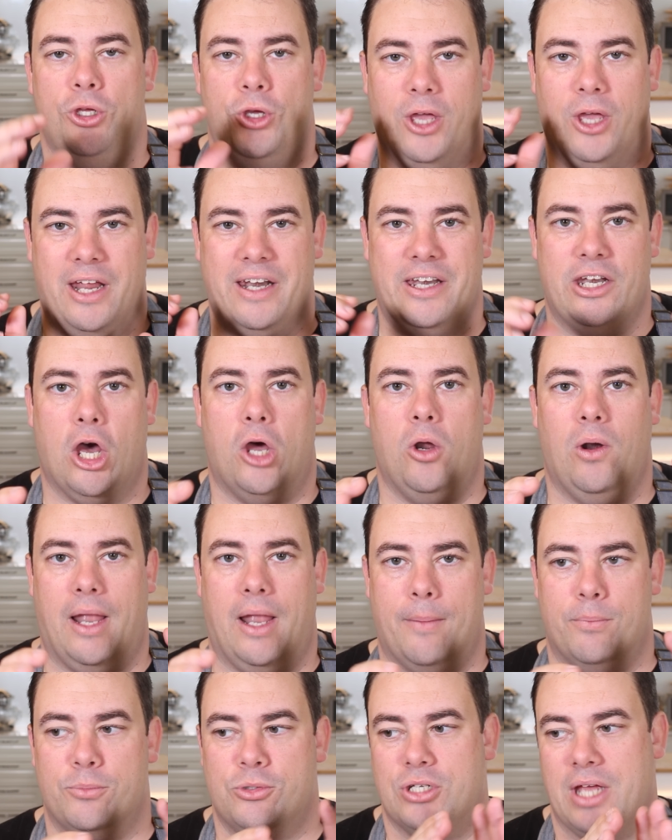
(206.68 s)
you get no
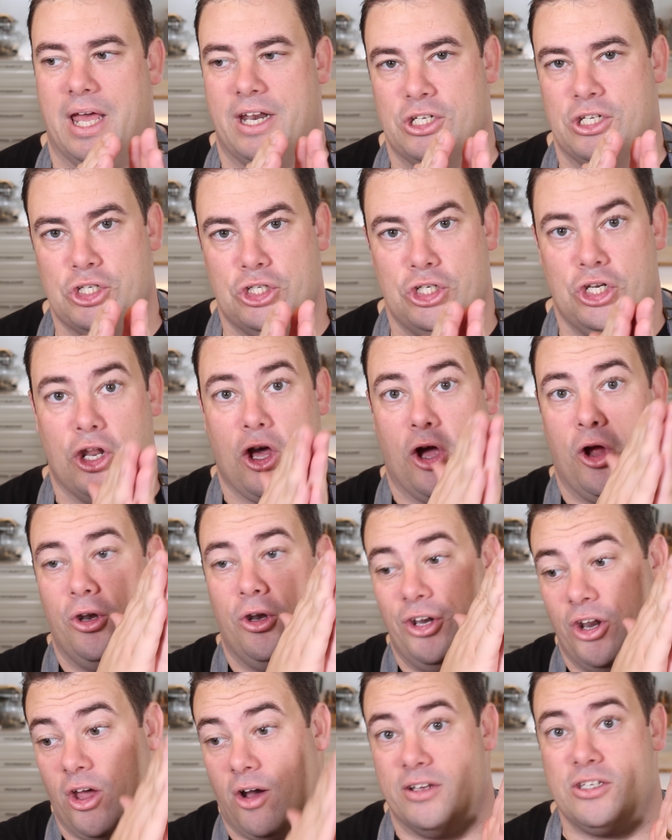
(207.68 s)
lumps and it's
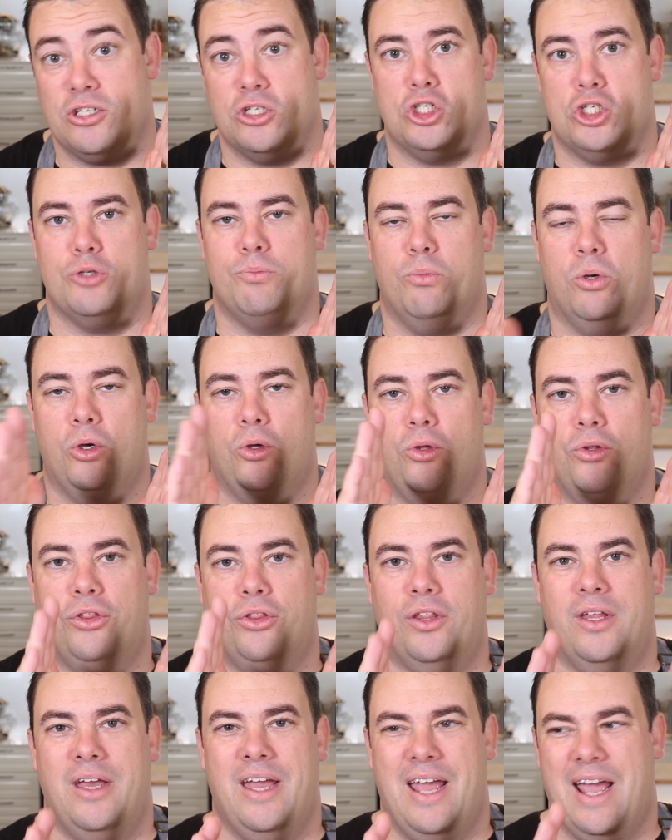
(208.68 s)
nice and
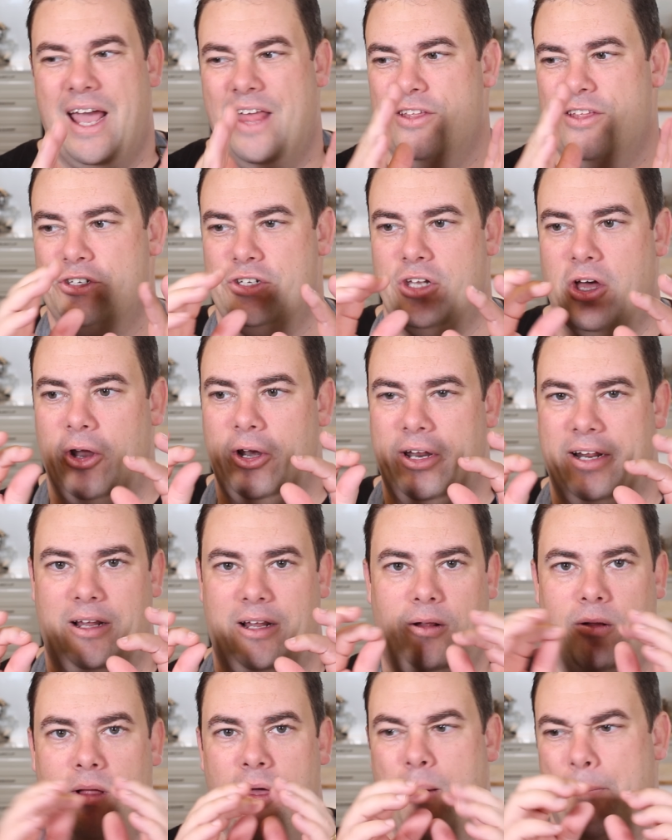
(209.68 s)
smooth, and there's no
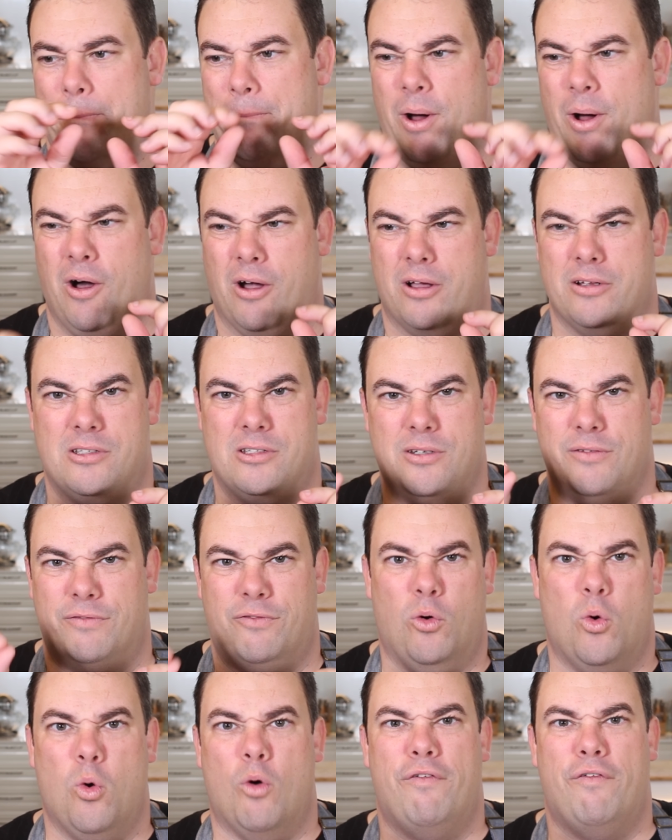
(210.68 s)
little pockets of
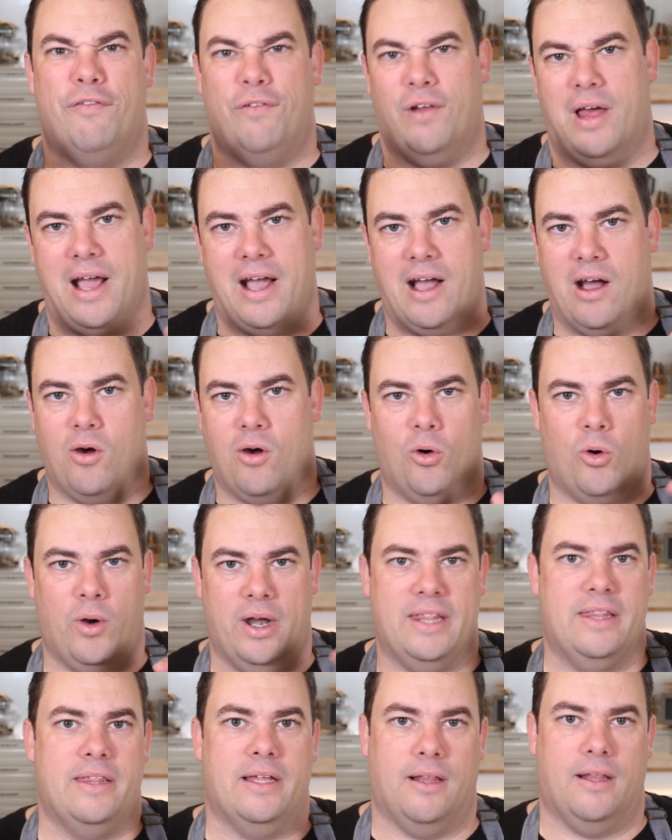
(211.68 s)
raw flour or
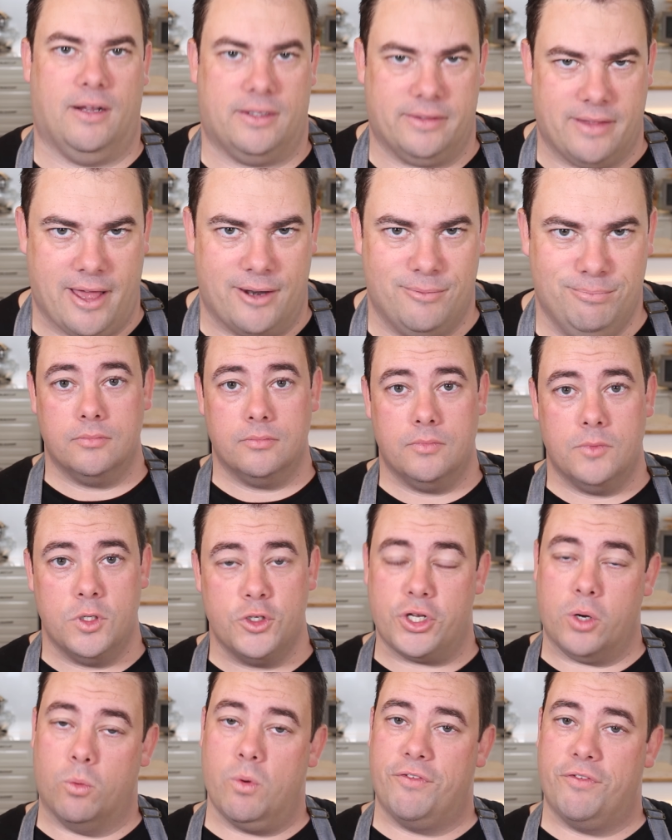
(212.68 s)
anything like that.
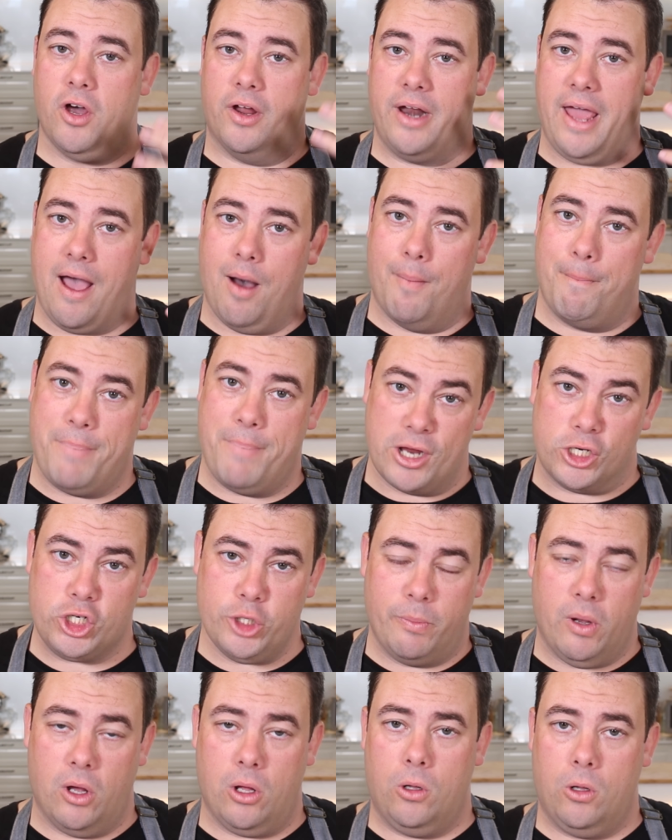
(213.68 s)
So we've got our
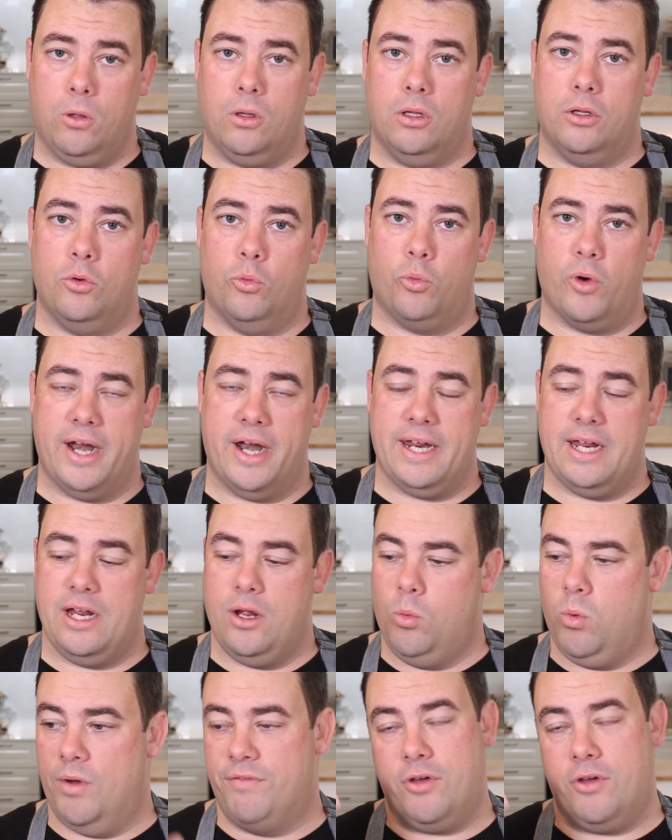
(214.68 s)
bechamel ready,
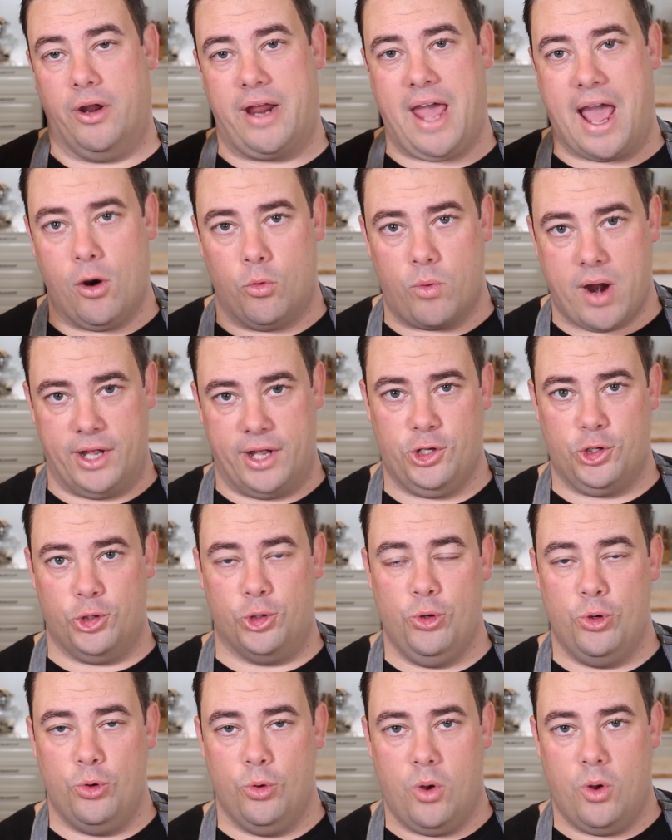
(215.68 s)
we've got our
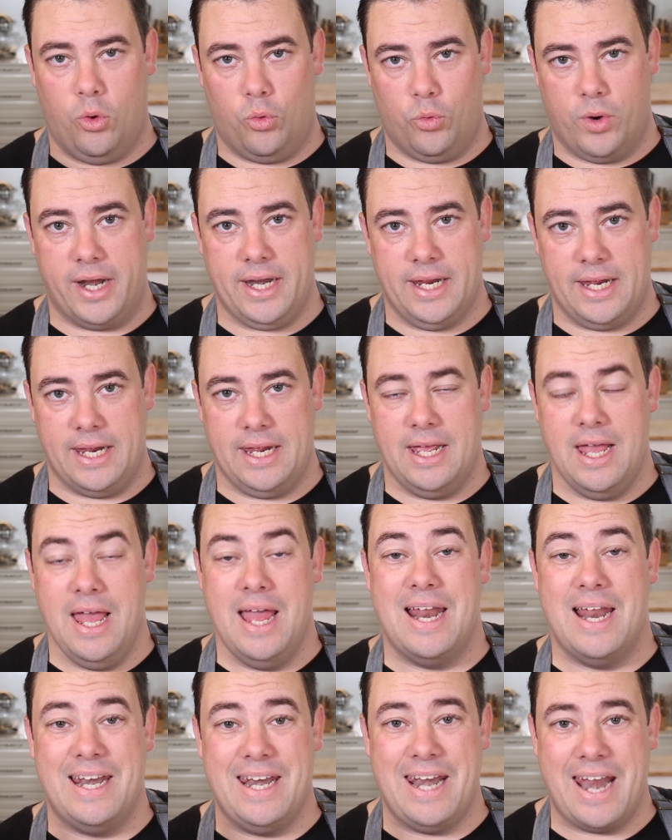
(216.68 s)
ragu ready.
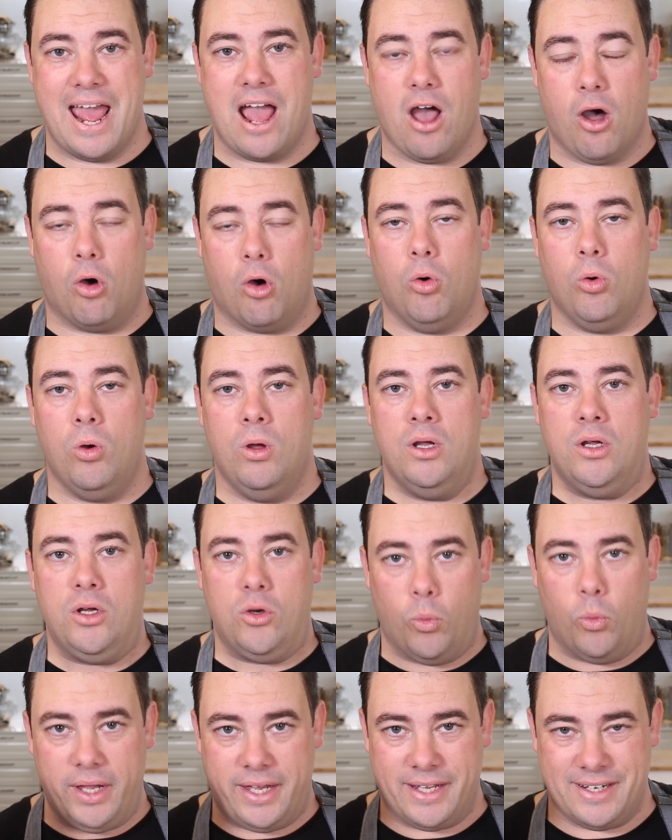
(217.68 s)
Now
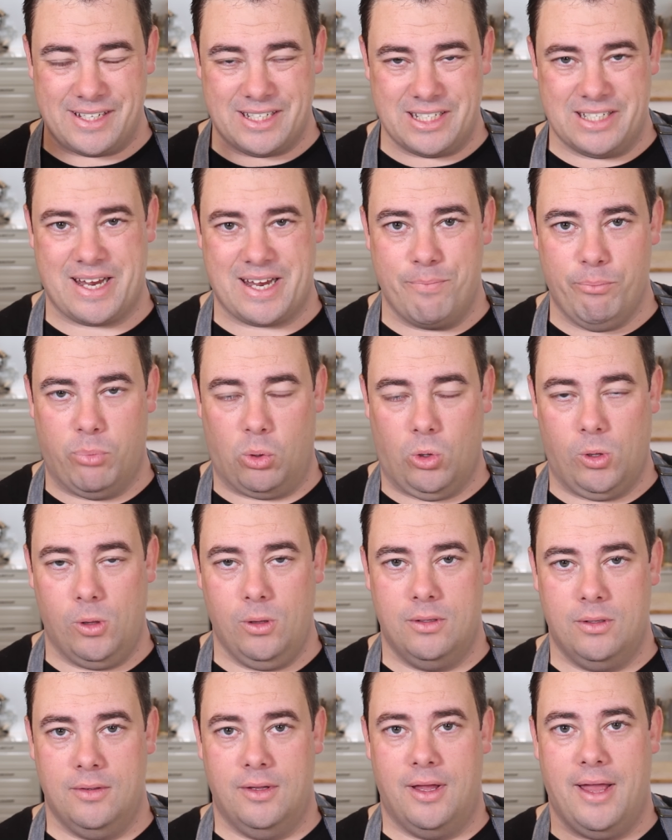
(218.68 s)
we can
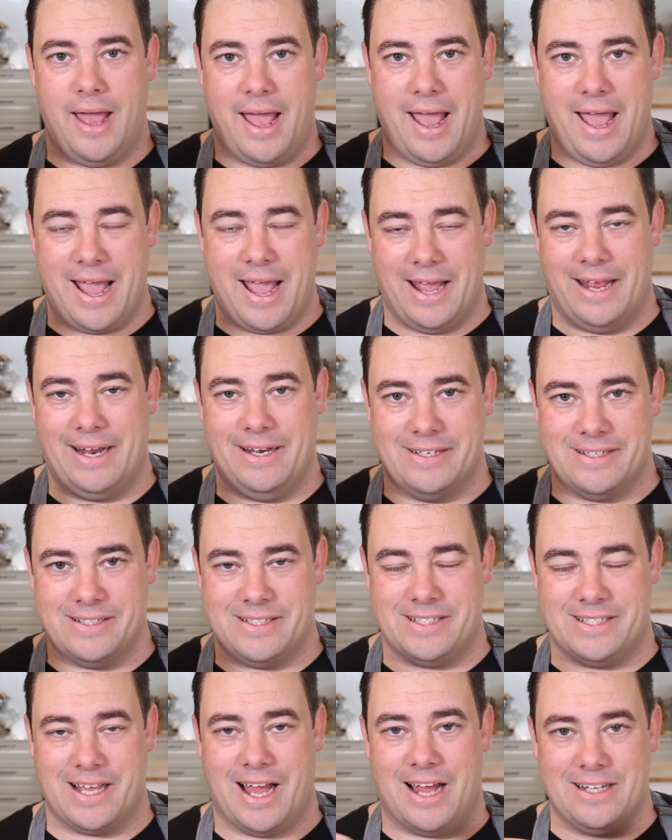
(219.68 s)
assemble and
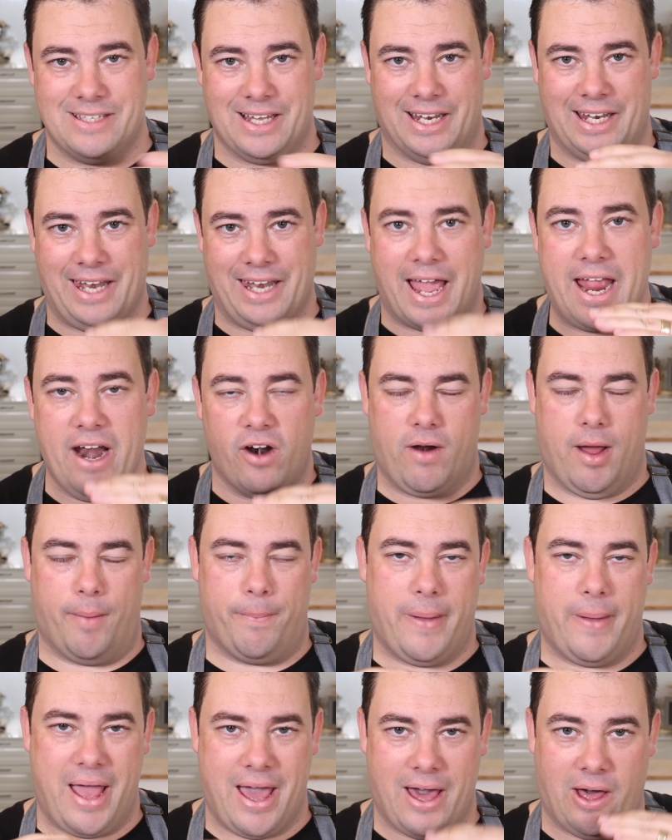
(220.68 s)
start to layer
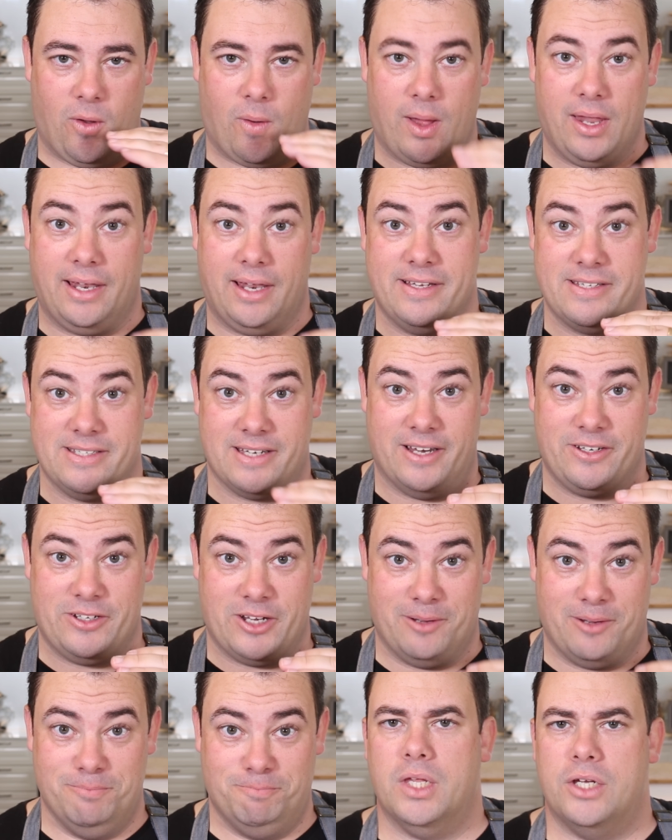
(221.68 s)
up our
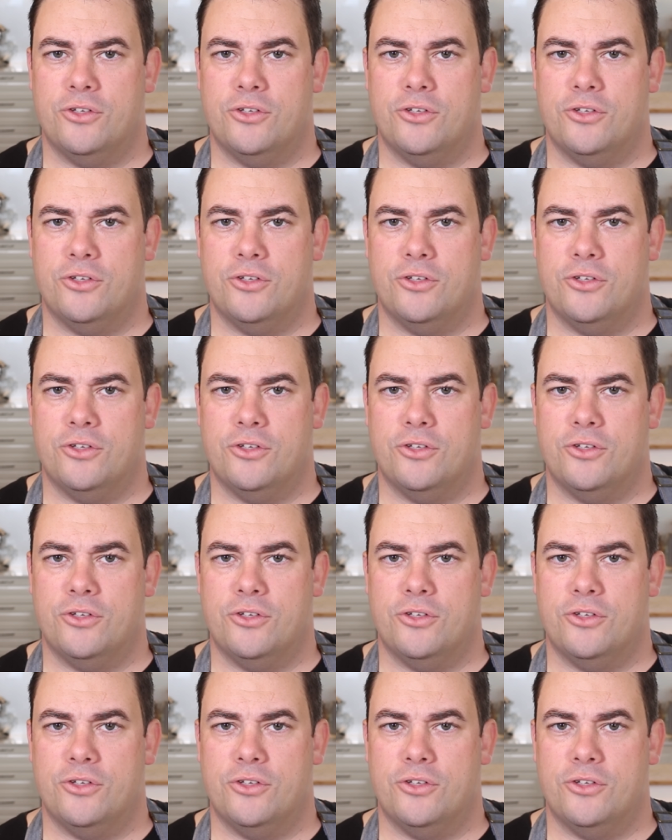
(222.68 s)
lasagna.